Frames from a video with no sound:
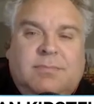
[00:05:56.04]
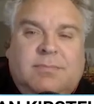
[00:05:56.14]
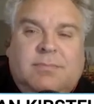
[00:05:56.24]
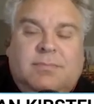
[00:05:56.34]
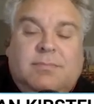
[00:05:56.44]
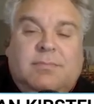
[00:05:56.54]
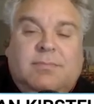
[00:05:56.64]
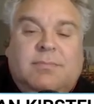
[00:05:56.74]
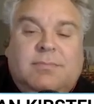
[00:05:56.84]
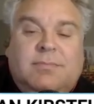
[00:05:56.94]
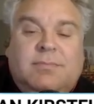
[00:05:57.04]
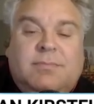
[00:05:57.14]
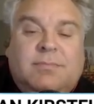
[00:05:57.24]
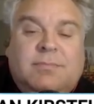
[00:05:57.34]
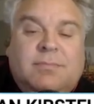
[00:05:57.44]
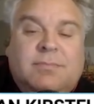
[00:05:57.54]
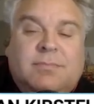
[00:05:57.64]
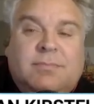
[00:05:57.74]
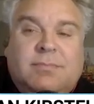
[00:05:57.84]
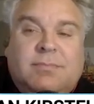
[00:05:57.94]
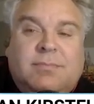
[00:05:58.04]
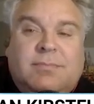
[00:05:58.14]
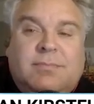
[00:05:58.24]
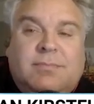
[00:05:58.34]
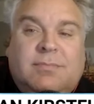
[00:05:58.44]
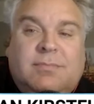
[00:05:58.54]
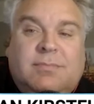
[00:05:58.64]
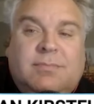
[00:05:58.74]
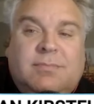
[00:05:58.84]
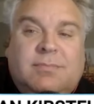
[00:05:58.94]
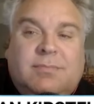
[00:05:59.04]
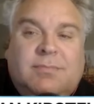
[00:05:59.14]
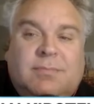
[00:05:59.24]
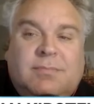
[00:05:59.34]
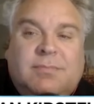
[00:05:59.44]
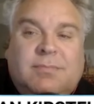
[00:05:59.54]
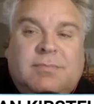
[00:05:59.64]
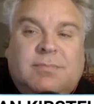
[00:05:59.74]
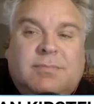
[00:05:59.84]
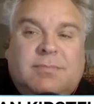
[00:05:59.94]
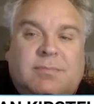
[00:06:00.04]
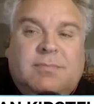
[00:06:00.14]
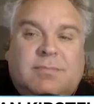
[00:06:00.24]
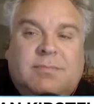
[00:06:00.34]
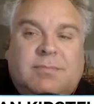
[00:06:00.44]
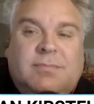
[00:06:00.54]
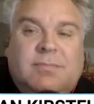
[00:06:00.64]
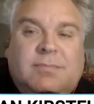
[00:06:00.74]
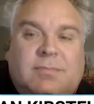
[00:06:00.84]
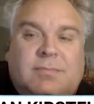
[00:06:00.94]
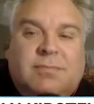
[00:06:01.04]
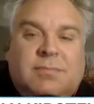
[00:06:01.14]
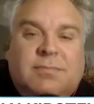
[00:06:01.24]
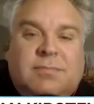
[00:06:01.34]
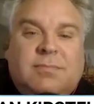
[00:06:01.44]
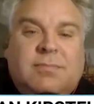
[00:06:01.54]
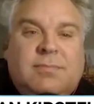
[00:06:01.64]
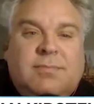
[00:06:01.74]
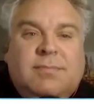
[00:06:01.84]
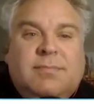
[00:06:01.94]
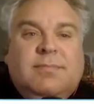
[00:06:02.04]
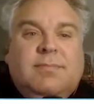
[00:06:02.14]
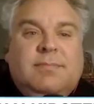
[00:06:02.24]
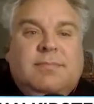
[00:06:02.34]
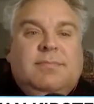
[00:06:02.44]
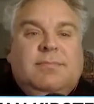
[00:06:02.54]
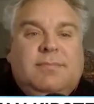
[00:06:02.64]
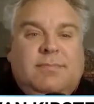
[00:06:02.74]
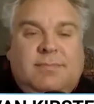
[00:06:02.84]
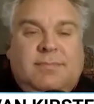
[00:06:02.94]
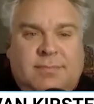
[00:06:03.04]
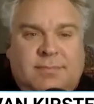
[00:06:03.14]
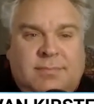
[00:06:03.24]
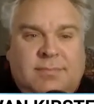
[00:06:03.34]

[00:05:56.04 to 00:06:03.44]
(not speaking)